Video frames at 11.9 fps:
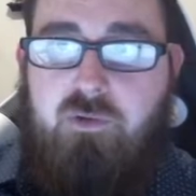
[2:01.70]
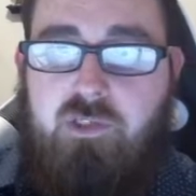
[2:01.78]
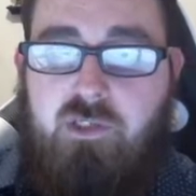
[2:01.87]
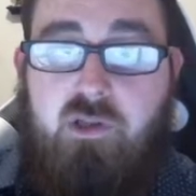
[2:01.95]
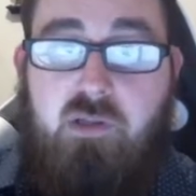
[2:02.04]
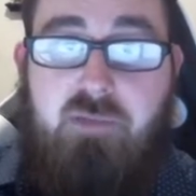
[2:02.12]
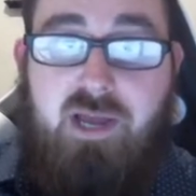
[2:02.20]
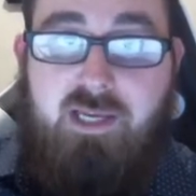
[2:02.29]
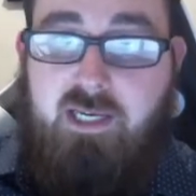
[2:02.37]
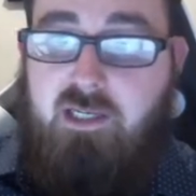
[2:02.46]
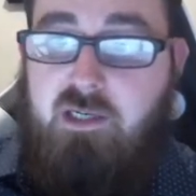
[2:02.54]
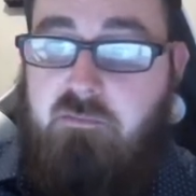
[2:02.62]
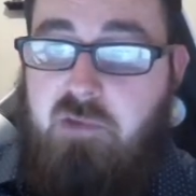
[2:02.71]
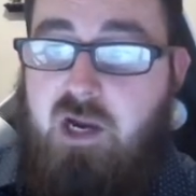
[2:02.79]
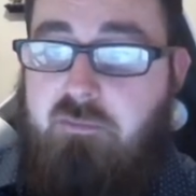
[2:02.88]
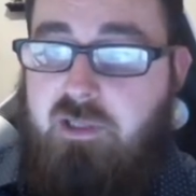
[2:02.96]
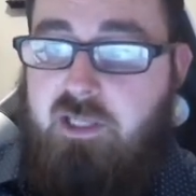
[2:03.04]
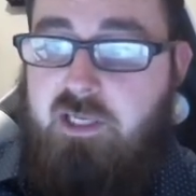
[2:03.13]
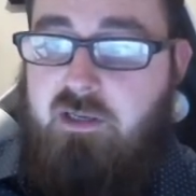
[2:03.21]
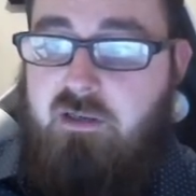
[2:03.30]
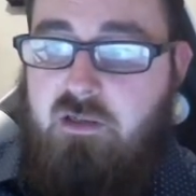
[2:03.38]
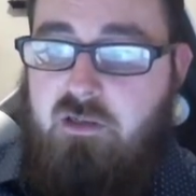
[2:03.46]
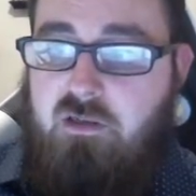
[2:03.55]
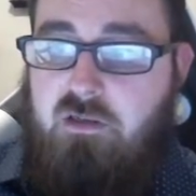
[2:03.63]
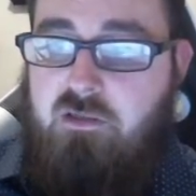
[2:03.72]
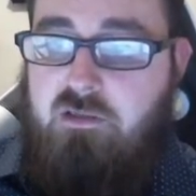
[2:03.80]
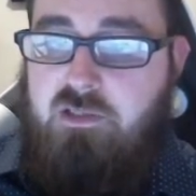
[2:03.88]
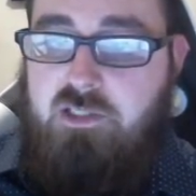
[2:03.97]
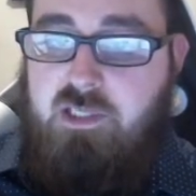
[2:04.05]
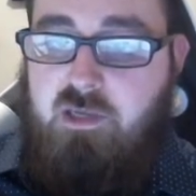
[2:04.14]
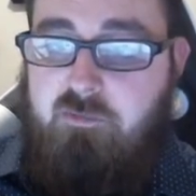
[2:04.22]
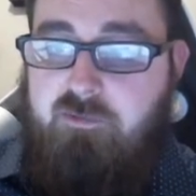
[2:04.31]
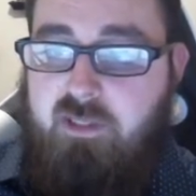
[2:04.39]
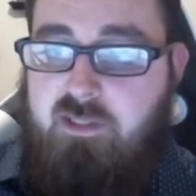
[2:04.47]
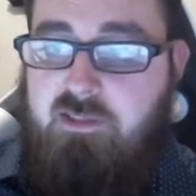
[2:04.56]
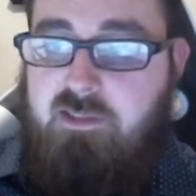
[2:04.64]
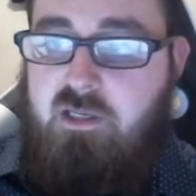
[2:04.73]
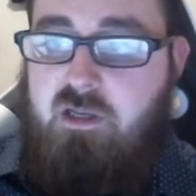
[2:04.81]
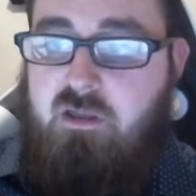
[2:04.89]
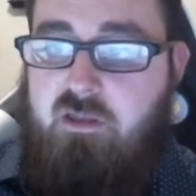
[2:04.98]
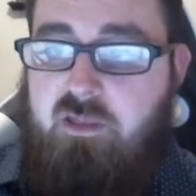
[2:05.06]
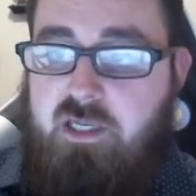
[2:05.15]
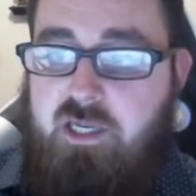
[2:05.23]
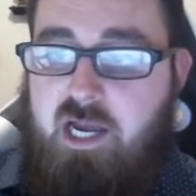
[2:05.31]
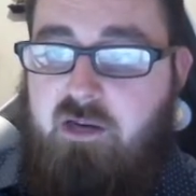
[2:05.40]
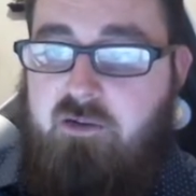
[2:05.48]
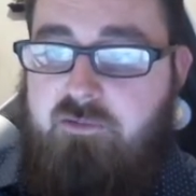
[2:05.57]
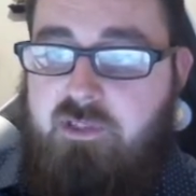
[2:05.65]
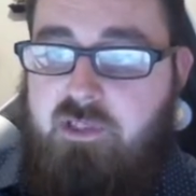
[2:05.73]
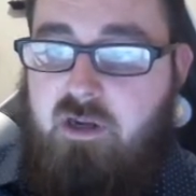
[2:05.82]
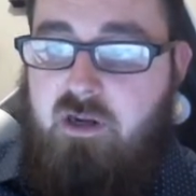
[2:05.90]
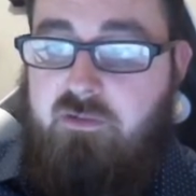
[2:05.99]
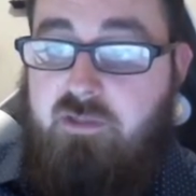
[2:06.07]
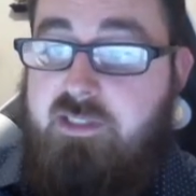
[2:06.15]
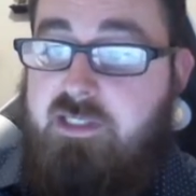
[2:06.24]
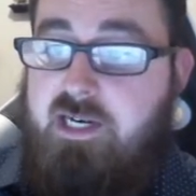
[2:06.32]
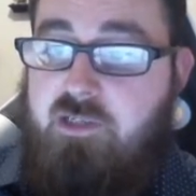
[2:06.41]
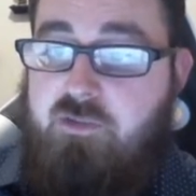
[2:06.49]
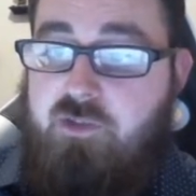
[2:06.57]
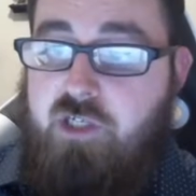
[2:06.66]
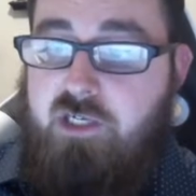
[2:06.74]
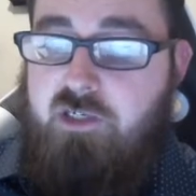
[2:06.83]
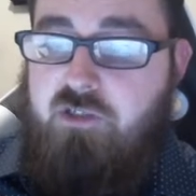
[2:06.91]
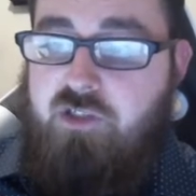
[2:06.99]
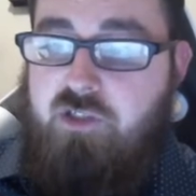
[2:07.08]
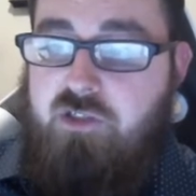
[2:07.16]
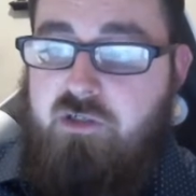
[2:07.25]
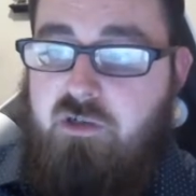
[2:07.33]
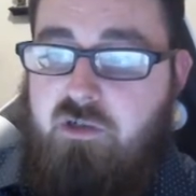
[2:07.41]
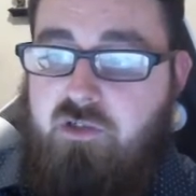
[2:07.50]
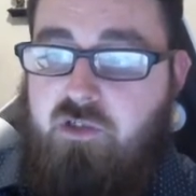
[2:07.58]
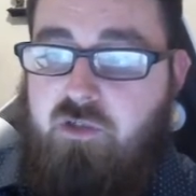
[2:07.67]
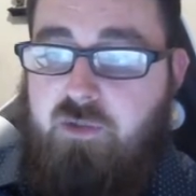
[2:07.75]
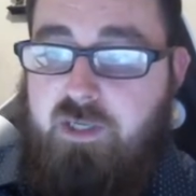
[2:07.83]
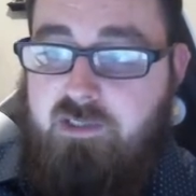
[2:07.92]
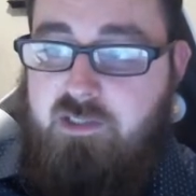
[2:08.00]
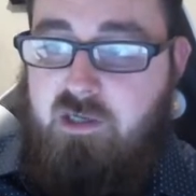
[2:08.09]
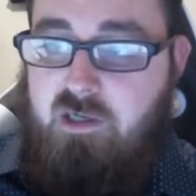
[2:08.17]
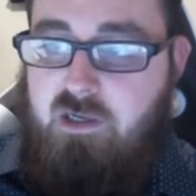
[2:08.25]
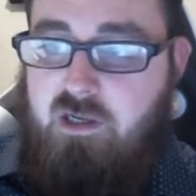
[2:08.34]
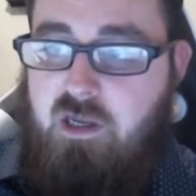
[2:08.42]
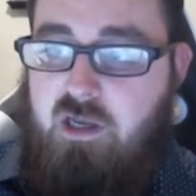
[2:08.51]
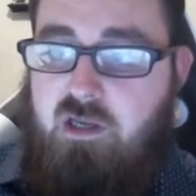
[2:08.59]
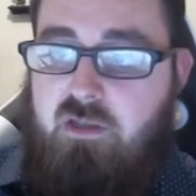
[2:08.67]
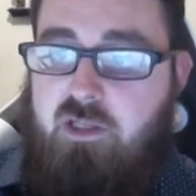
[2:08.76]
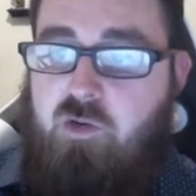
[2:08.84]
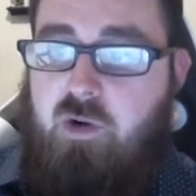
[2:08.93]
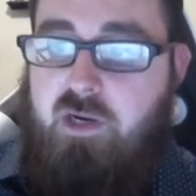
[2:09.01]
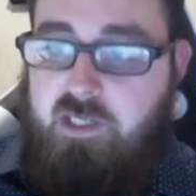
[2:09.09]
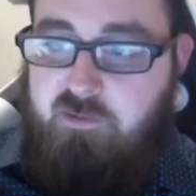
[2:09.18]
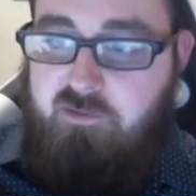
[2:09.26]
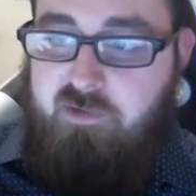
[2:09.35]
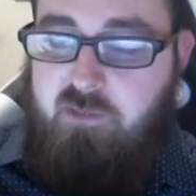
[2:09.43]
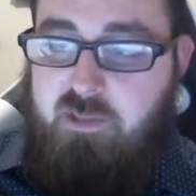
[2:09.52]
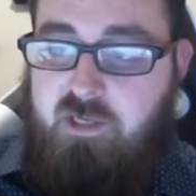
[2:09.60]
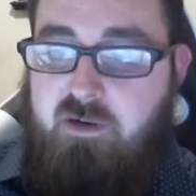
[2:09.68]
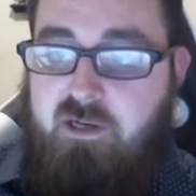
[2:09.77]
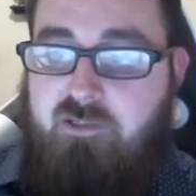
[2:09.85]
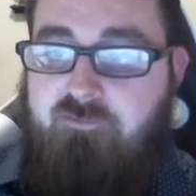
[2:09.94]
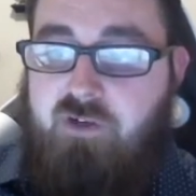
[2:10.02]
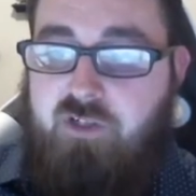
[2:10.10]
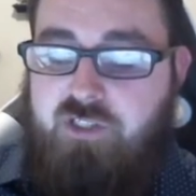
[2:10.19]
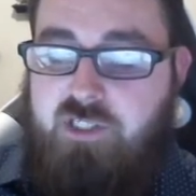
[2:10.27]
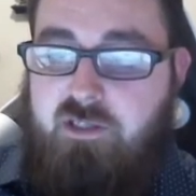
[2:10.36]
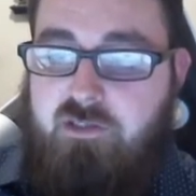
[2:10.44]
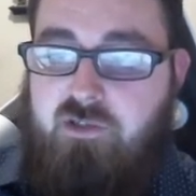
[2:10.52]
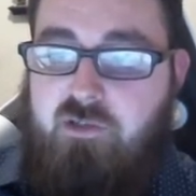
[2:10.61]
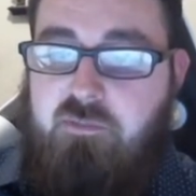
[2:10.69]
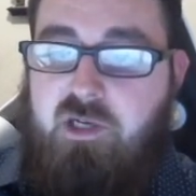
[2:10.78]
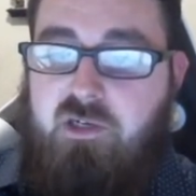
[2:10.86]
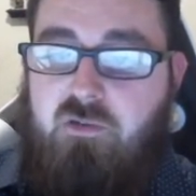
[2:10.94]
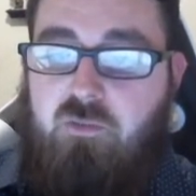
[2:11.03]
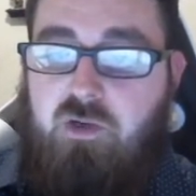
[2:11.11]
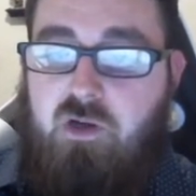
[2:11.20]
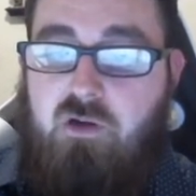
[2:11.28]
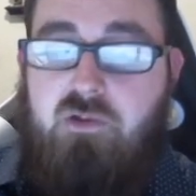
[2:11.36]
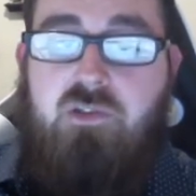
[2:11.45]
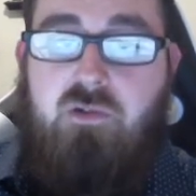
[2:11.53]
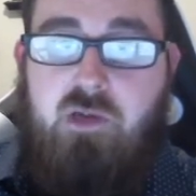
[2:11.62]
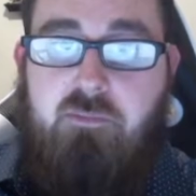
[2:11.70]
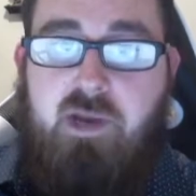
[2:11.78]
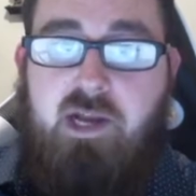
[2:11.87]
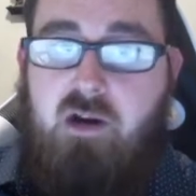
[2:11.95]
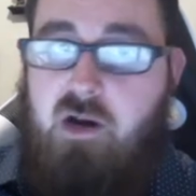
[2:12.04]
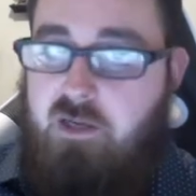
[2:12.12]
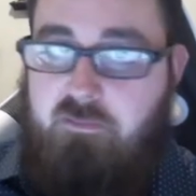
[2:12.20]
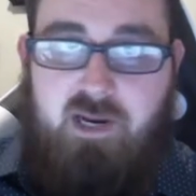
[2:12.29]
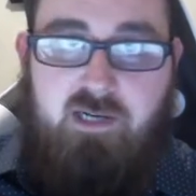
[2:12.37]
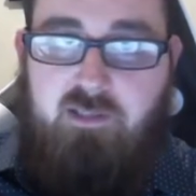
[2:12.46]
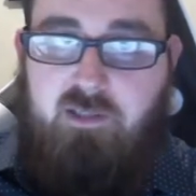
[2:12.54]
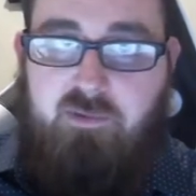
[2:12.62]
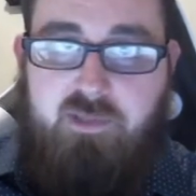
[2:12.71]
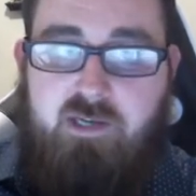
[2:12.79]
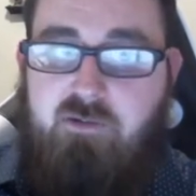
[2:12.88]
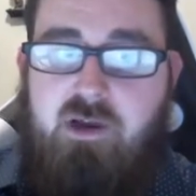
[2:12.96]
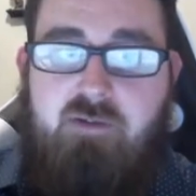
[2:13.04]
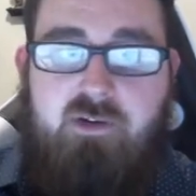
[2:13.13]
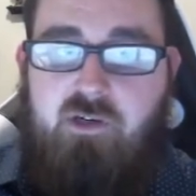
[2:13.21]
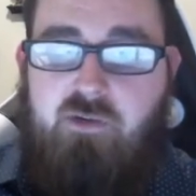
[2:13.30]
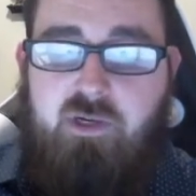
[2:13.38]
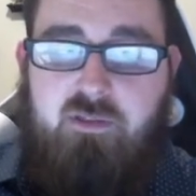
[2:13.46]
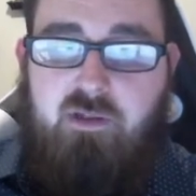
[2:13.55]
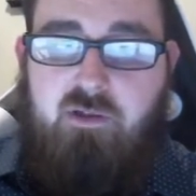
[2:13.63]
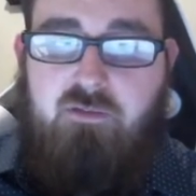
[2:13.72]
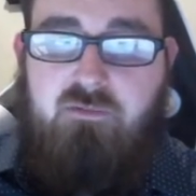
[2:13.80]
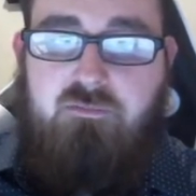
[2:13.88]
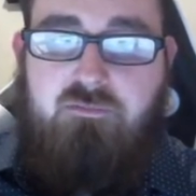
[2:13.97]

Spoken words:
to go to the back end and populate some of these, the out of stock, the status would change to in stock, the quantity would reappear, and the functionality to the button would also come back automatically without you having to do anything.